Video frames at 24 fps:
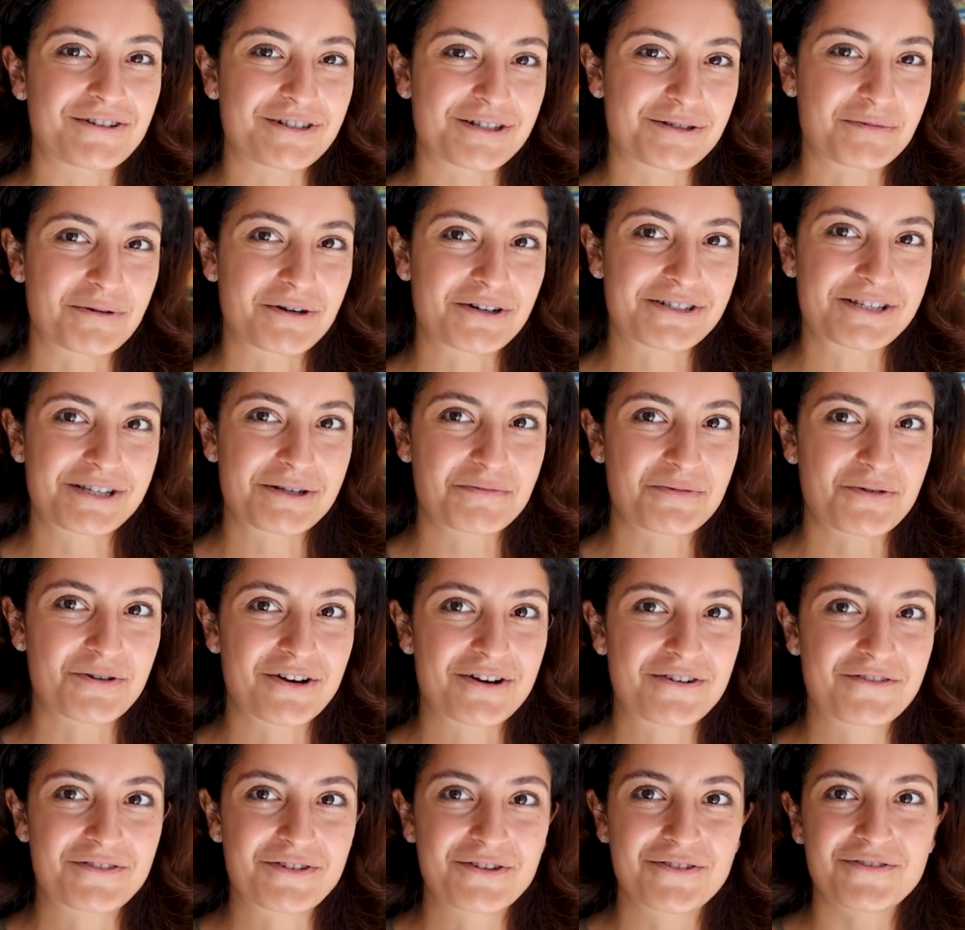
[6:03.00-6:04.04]
first person
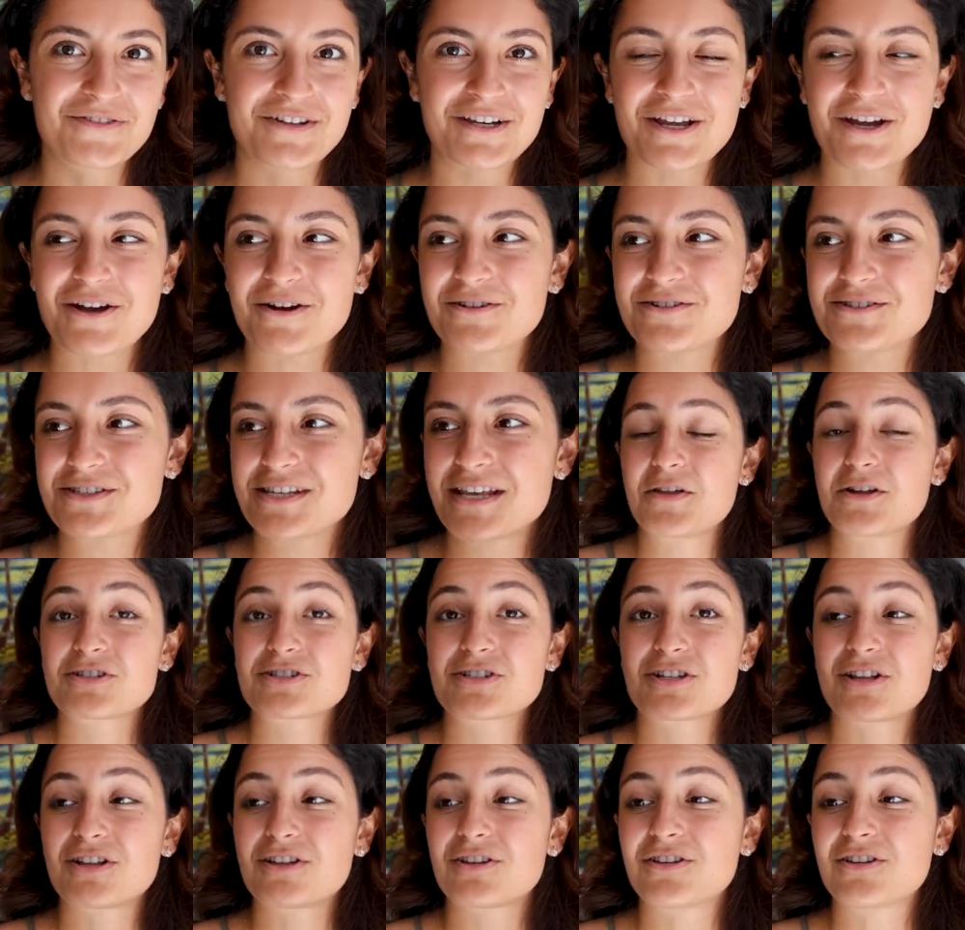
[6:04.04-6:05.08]
point of view videos.
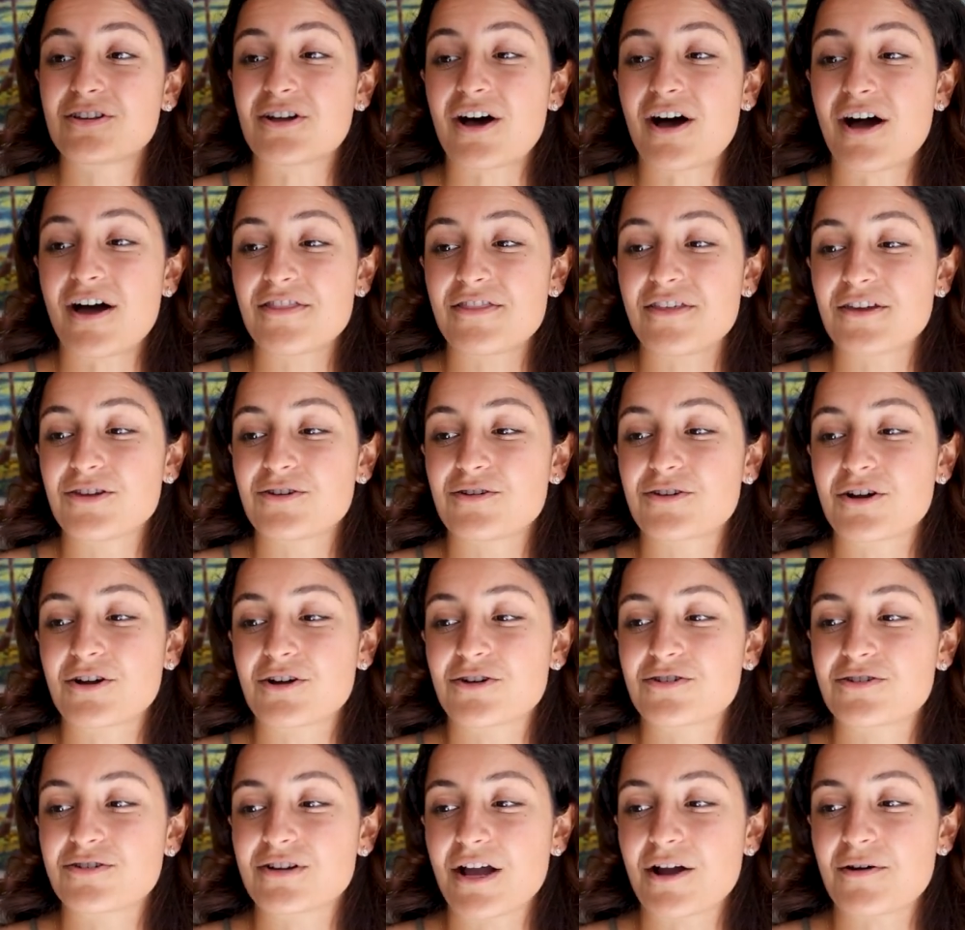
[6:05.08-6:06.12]
There's a lot that you can
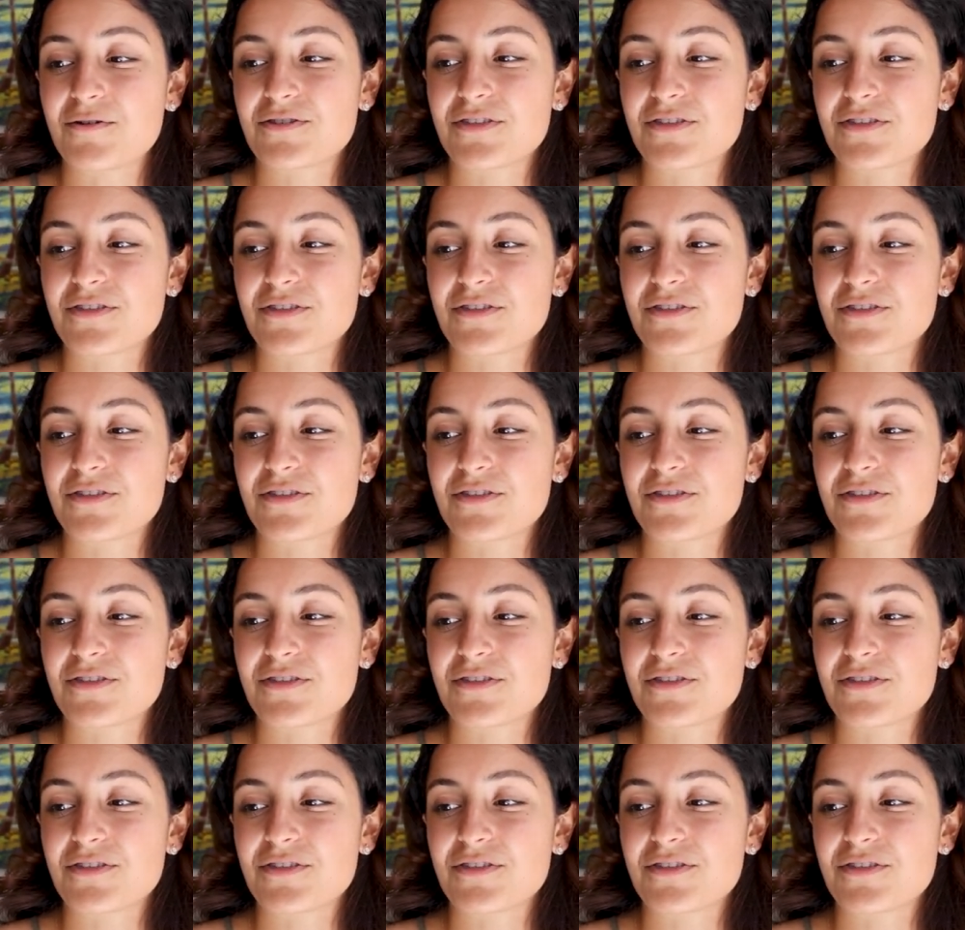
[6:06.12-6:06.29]
create